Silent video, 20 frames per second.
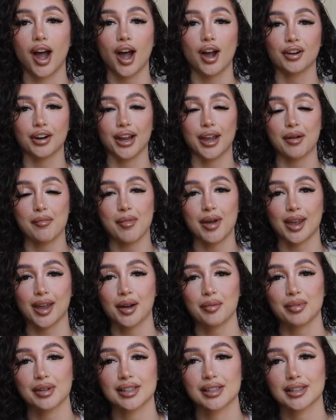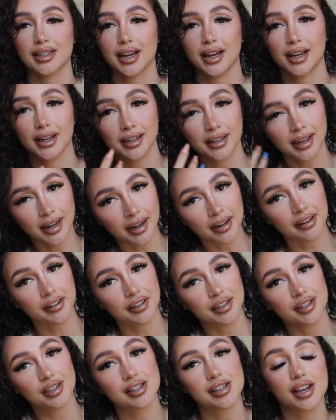All right, makeup is done. Hair
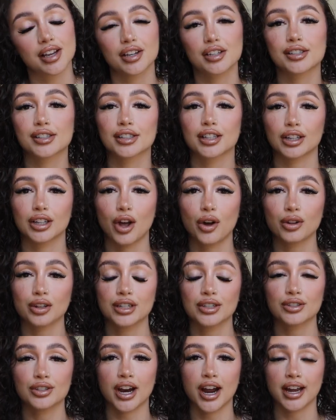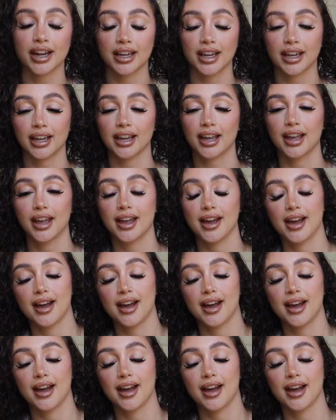is slowly drying.